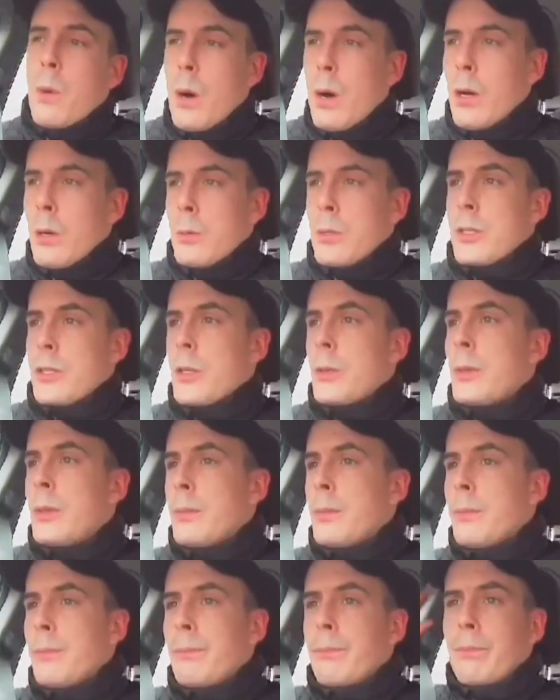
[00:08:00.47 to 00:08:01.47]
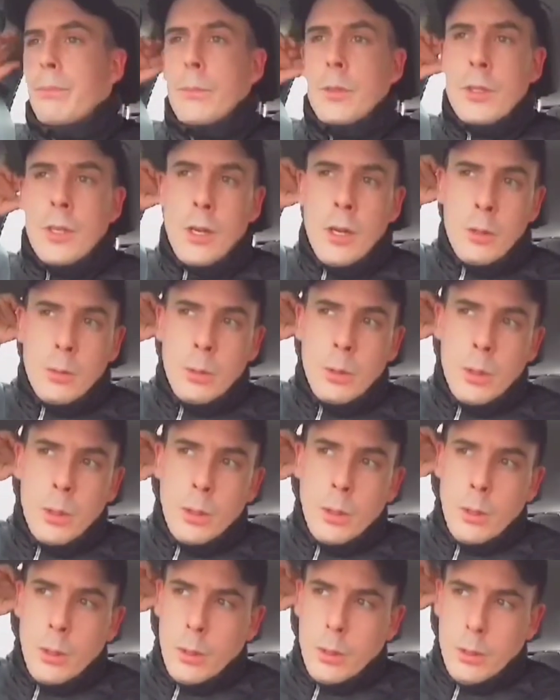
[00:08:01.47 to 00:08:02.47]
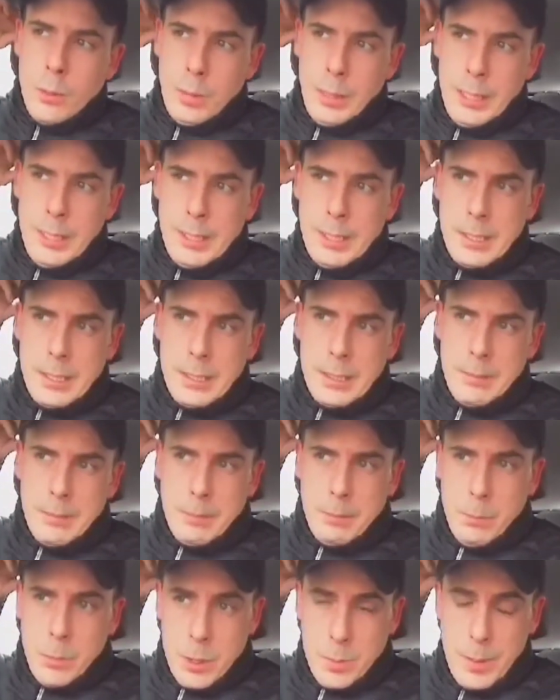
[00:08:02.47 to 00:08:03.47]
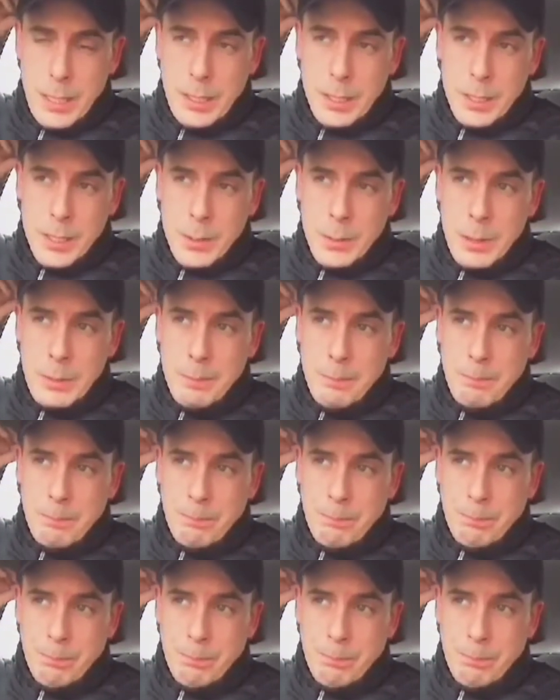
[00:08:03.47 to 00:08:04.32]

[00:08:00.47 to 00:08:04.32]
what I was doing. So the police were speaking to him,